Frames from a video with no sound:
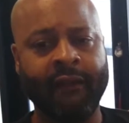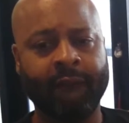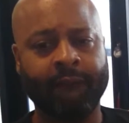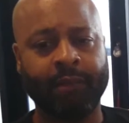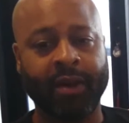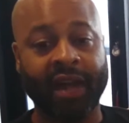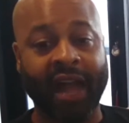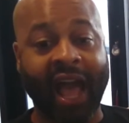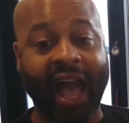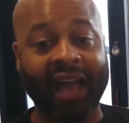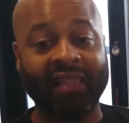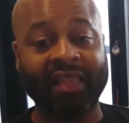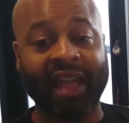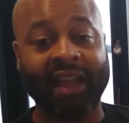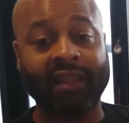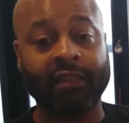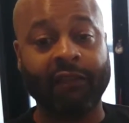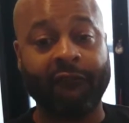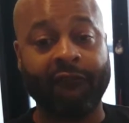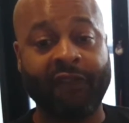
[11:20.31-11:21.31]
But I
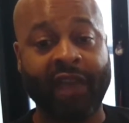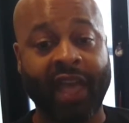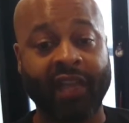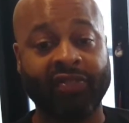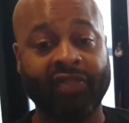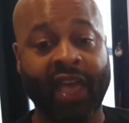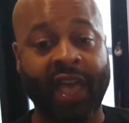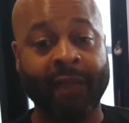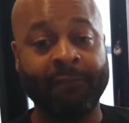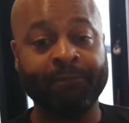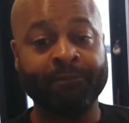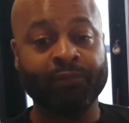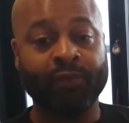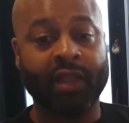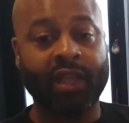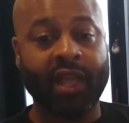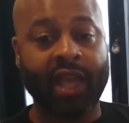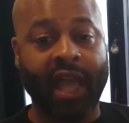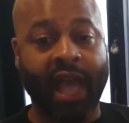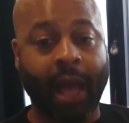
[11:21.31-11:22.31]
like the fact that
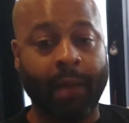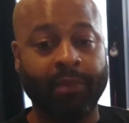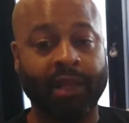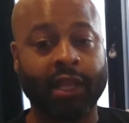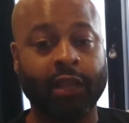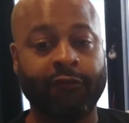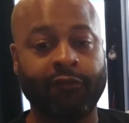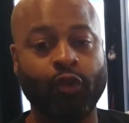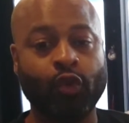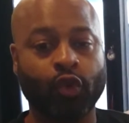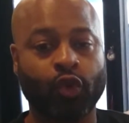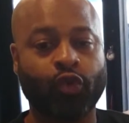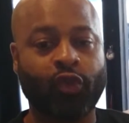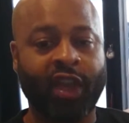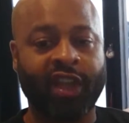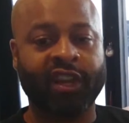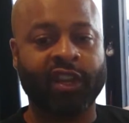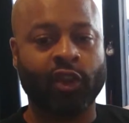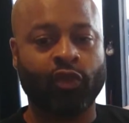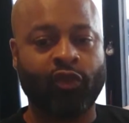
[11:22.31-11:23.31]
I'm like, if you
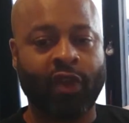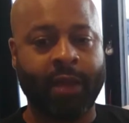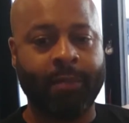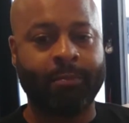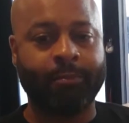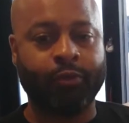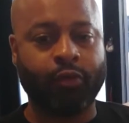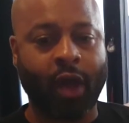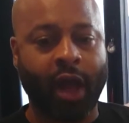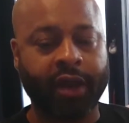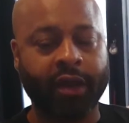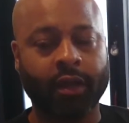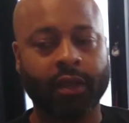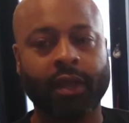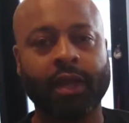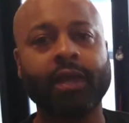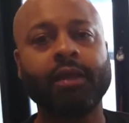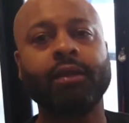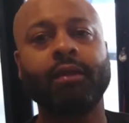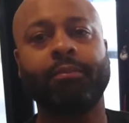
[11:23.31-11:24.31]
create a great
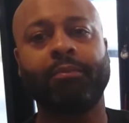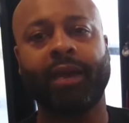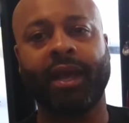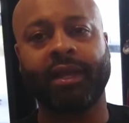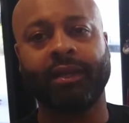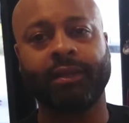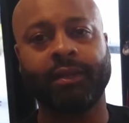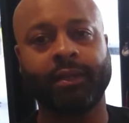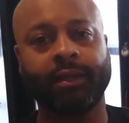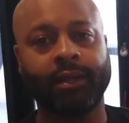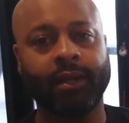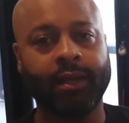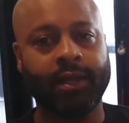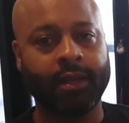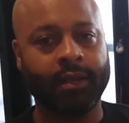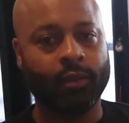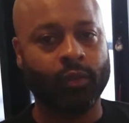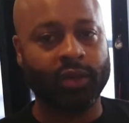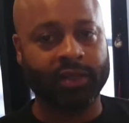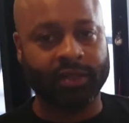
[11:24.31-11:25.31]
product independently,
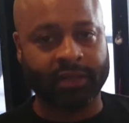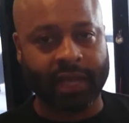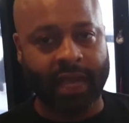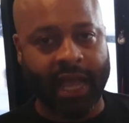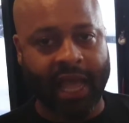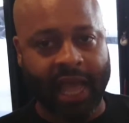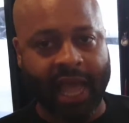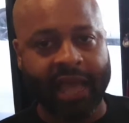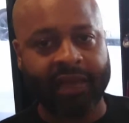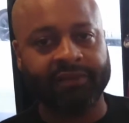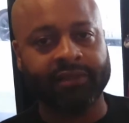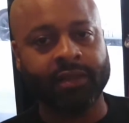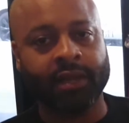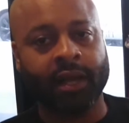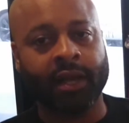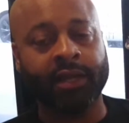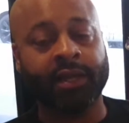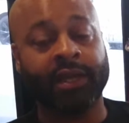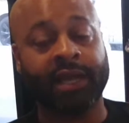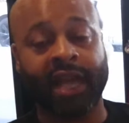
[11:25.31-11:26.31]
which I have done
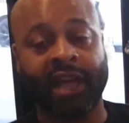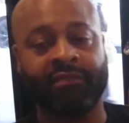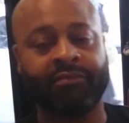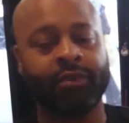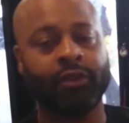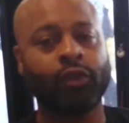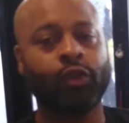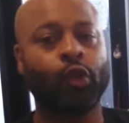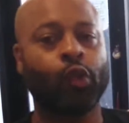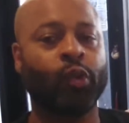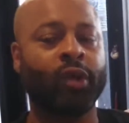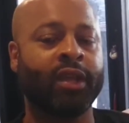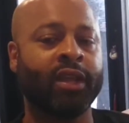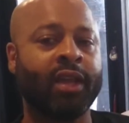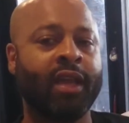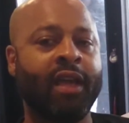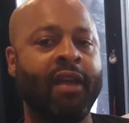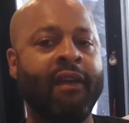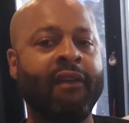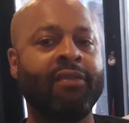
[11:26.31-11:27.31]
and I've been doing,
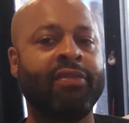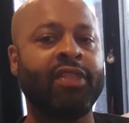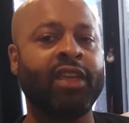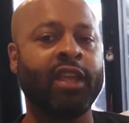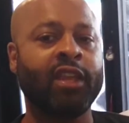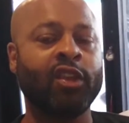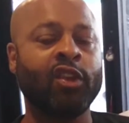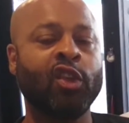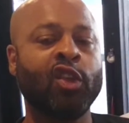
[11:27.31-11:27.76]
then